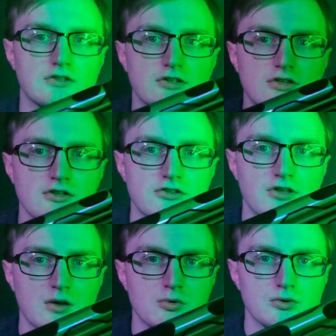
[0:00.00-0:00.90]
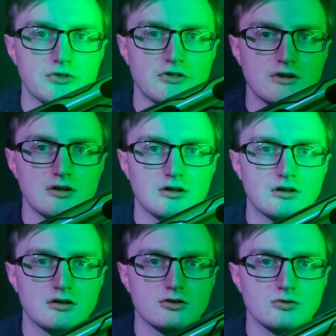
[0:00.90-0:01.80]
can see this saber with the
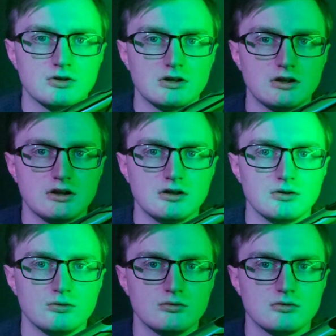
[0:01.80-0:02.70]
green hue.